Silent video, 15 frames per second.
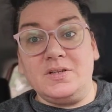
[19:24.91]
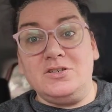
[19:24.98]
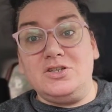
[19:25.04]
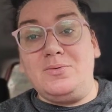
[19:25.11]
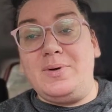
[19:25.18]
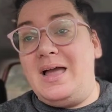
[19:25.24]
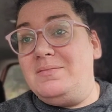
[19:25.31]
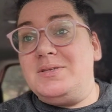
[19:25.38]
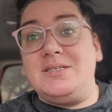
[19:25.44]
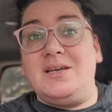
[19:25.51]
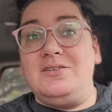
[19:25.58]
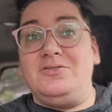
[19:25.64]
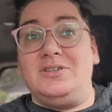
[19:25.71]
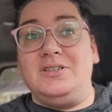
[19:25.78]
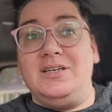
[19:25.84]
So
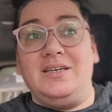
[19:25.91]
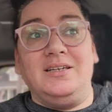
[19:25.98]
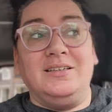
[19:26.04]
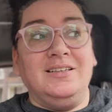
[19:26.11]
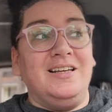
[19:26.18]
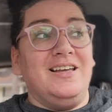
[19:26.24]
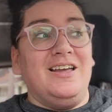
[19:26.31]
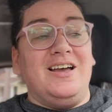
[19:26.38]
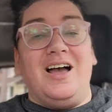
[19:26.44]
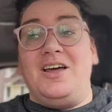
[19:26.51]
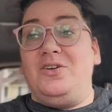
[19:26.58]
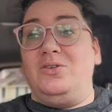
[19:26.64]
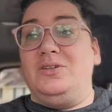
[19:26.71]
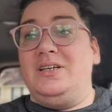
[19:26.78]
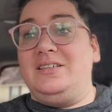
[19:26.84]
Amazon really,
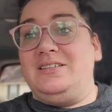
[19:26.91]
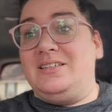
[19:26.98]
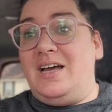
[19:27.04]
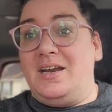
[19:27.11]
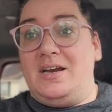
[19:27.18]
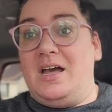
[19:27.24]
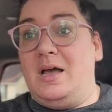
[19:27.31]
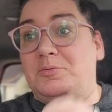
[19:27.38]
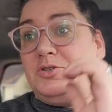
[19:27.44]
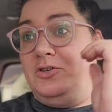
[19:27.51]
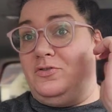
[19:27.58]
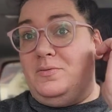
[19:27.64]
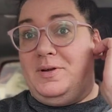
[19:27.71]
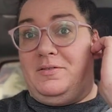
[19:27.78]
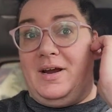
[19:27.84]
I don't, it's not an
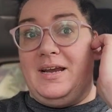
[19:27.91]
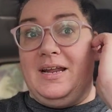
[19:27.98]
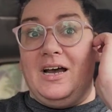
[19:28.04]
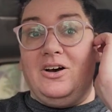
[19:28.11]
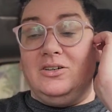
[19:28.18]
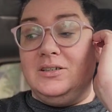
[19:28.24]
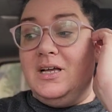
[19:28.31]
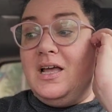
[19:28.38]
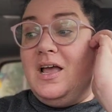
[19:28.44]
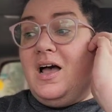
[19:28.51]
option for me right now.